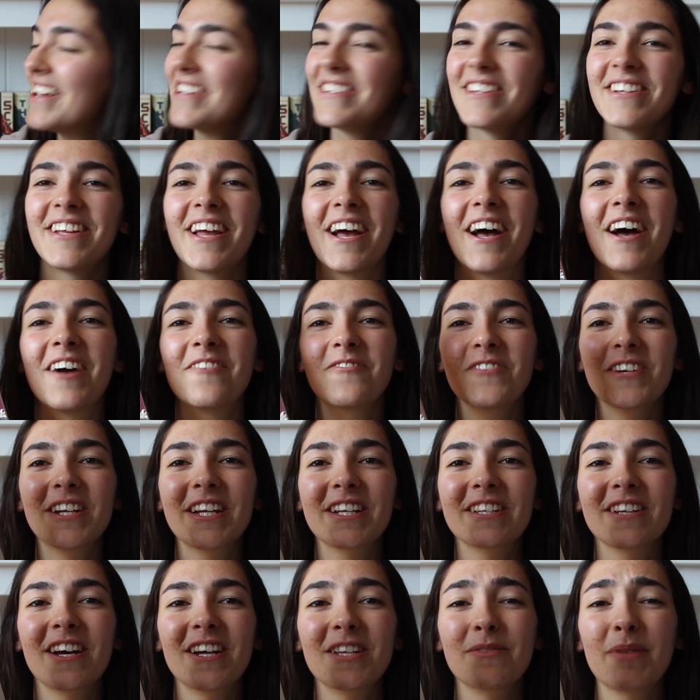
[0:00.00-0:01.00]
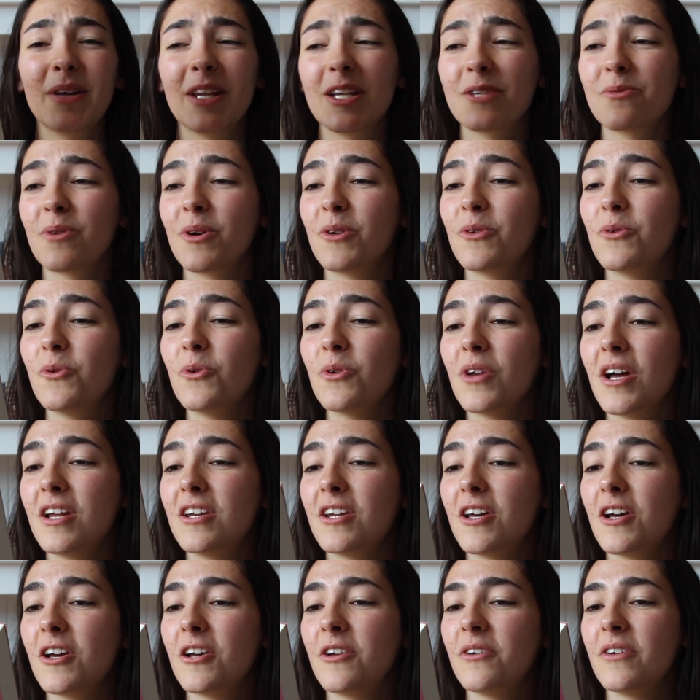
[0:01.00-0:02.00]
So yeah, I'm really excited about this one. All I
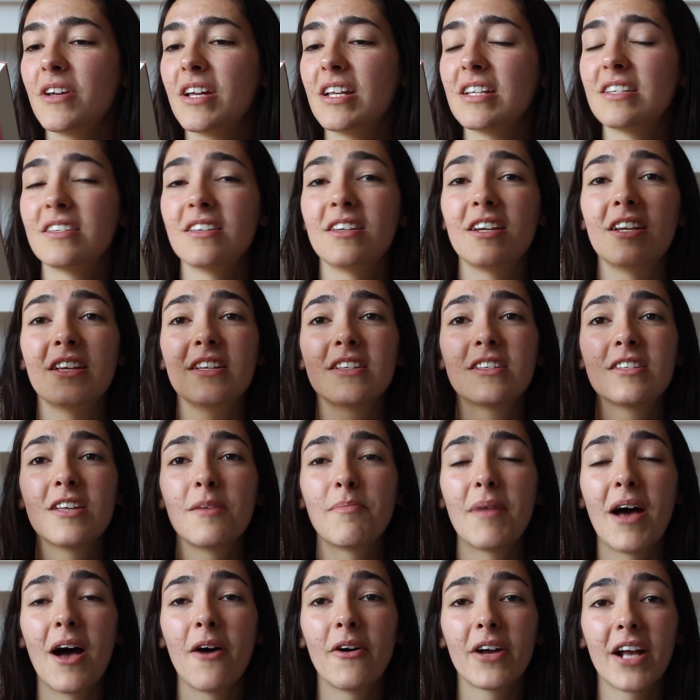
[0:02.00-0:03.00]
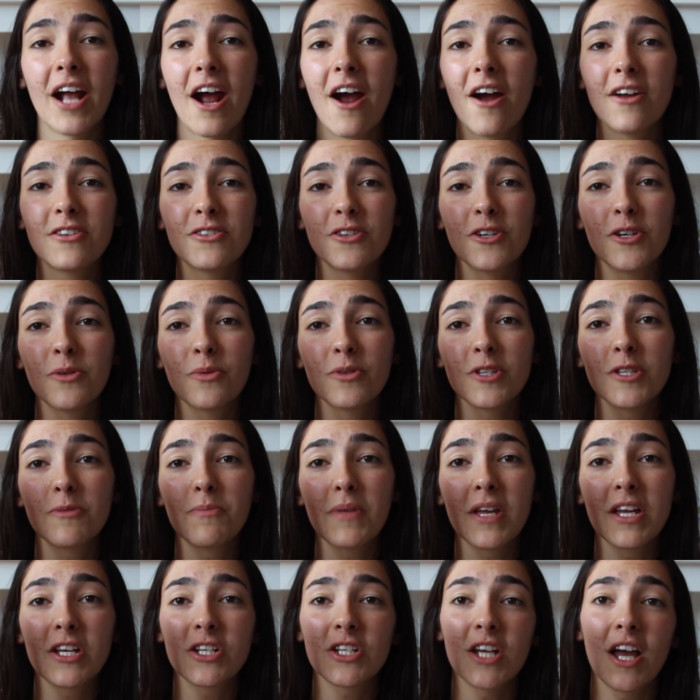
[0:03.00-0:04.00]
know is that it's about a character who wants
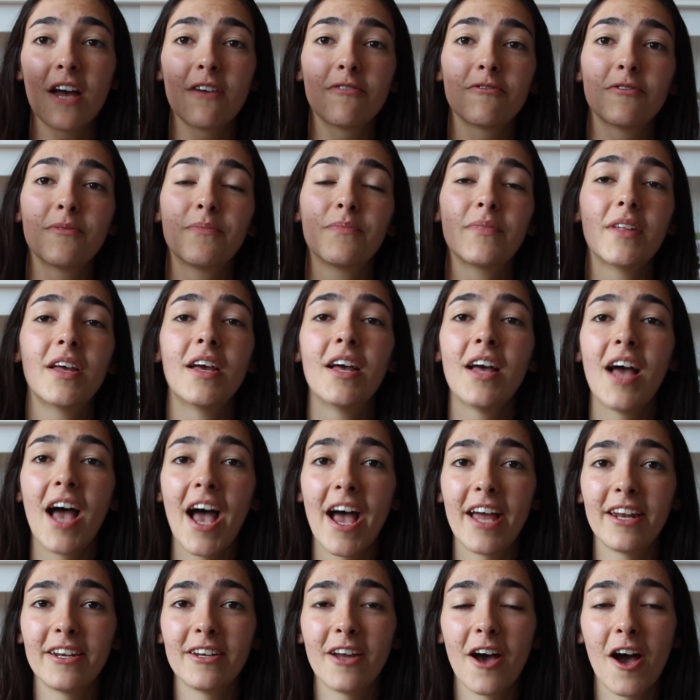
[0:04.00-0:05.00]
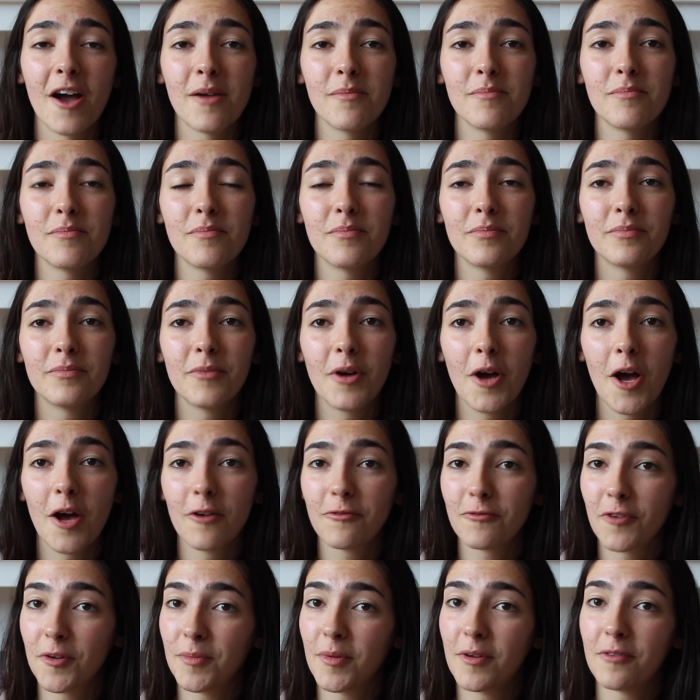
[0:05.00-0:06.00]
to be a chef. And I'm
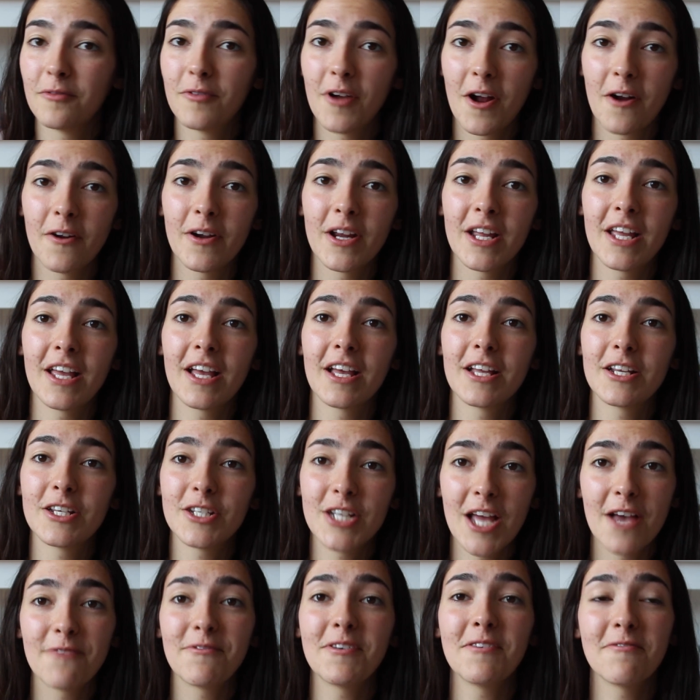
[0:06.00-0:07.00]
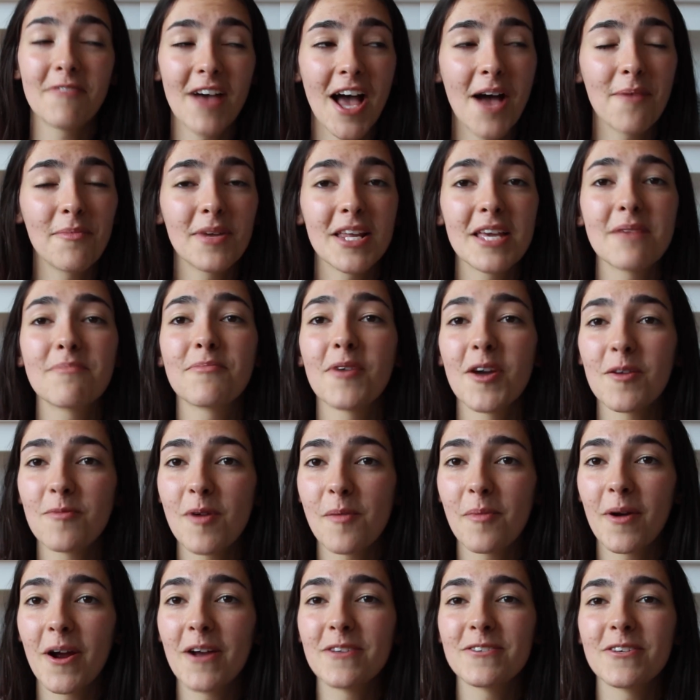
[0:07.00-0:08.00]
from a very chefy family, both
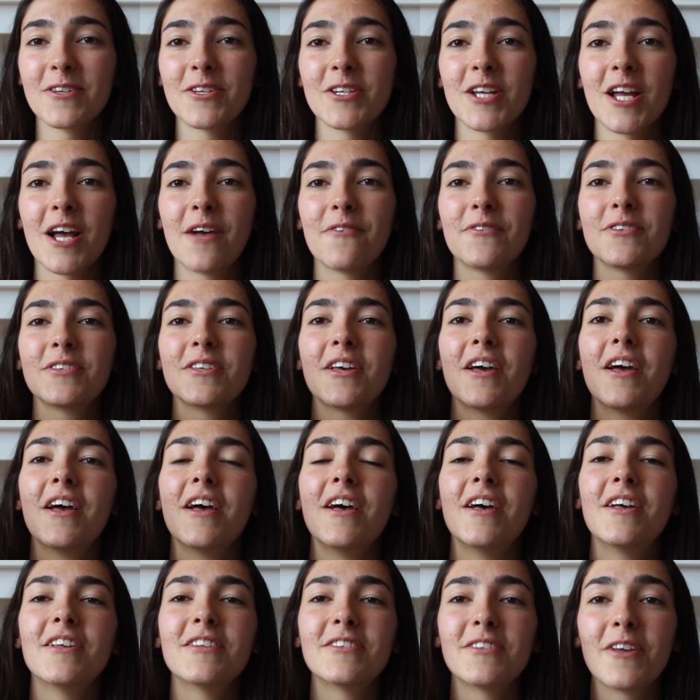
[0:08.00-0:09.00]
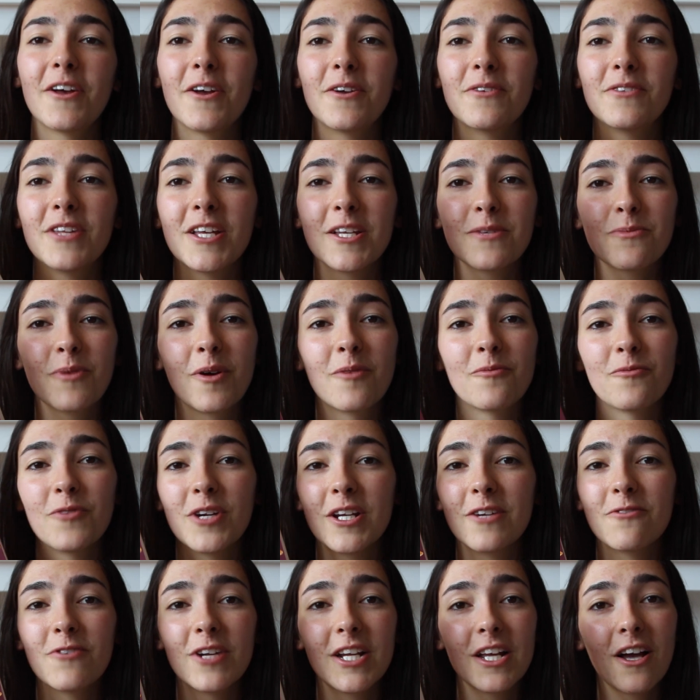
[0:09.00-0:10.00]
my parents are chefs, so this one
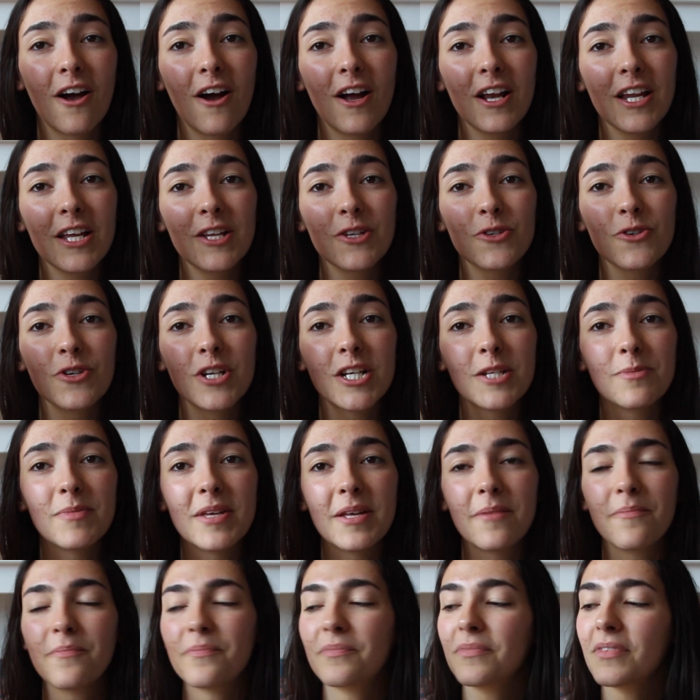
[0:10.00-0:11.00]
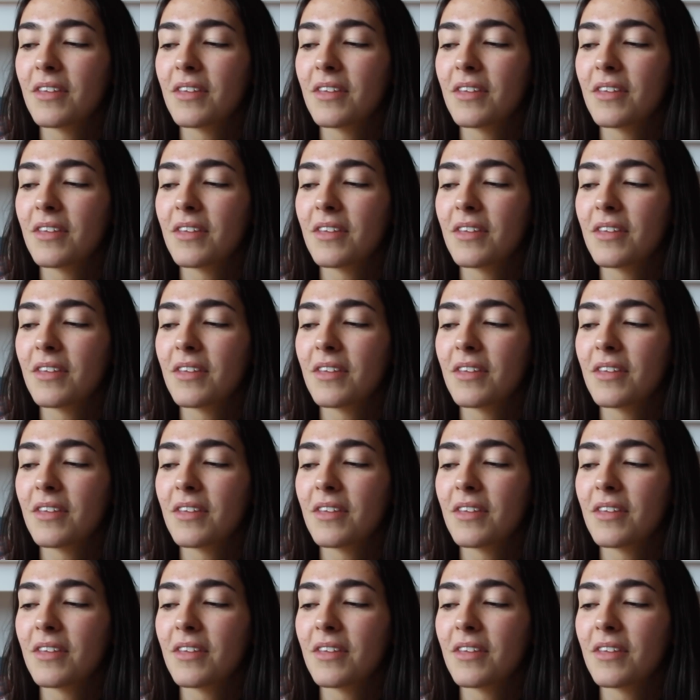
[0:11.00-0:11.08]
really, really highly intrigues me.